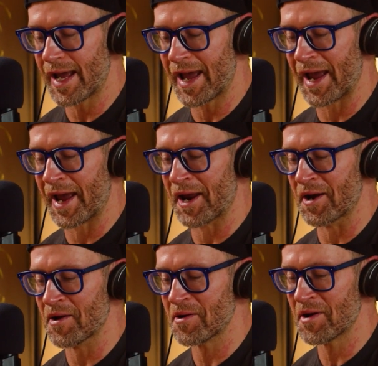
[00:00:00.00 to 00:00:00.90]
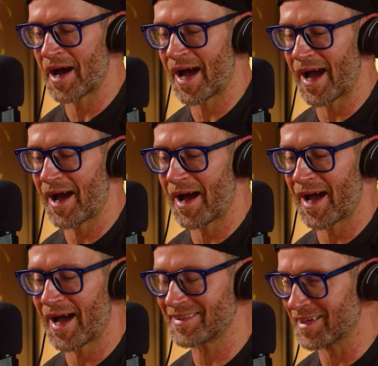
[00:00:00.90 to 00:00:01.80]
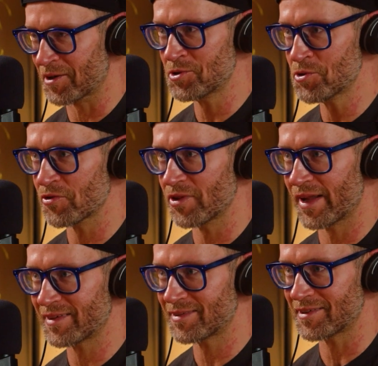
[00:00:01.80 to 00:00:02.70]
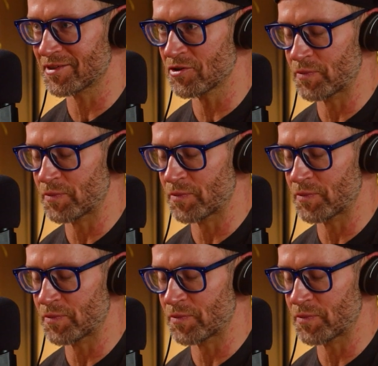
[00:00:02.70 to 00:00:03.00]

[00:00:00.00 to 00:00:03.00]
And I tell you, over the last six years,